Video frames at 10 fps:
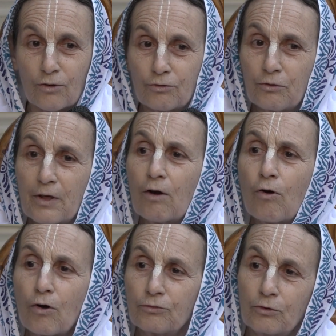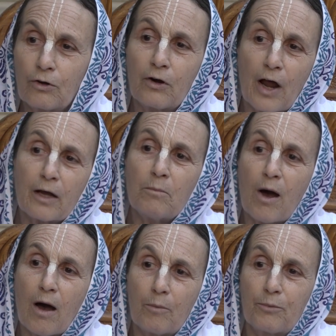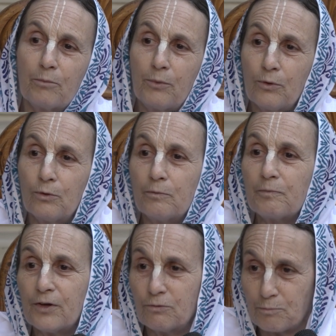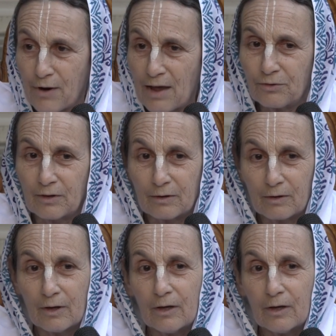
So there also Gauranga Mahaprabhu is present